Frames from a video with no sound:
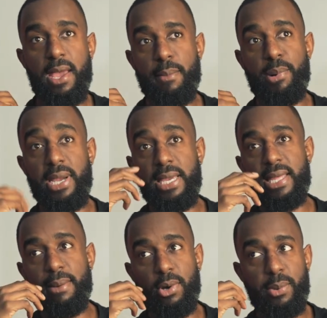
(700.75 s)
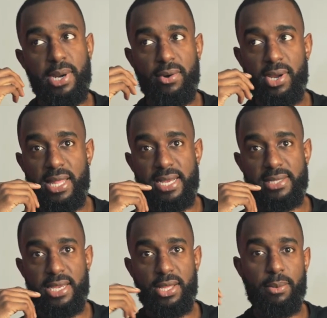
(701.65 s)
But in that moment, I realized
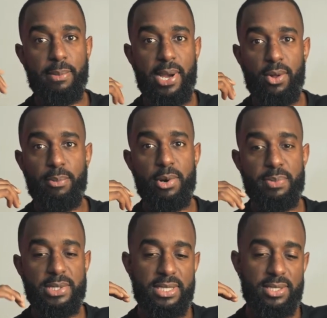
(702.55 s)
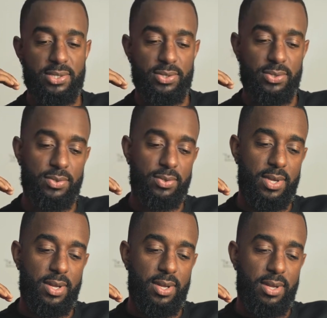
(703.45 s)
that my whole purpose is to,
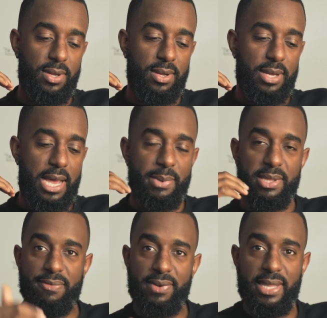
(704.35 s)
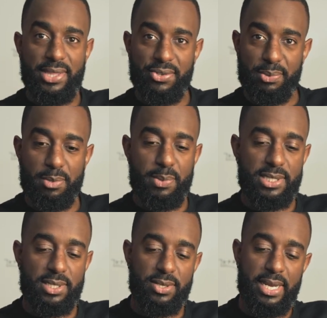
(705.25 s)
I'm in the philanthropy
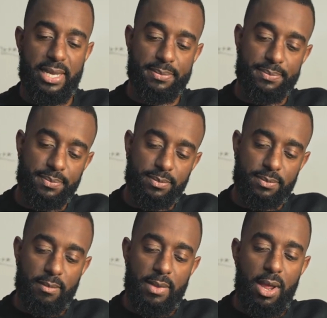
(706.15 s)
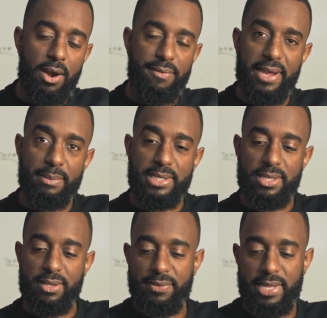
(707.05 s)
business, right? Our family's
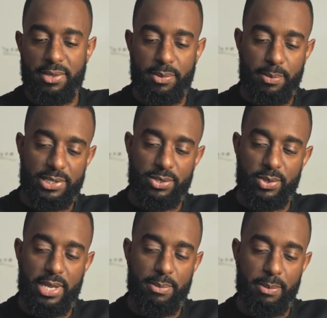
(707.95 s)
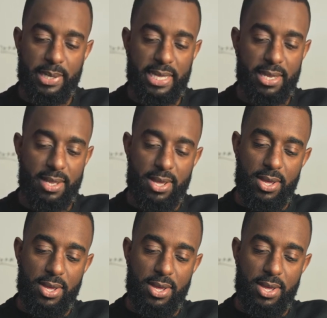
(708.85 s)
in the philanthropy business. What do I mean by that?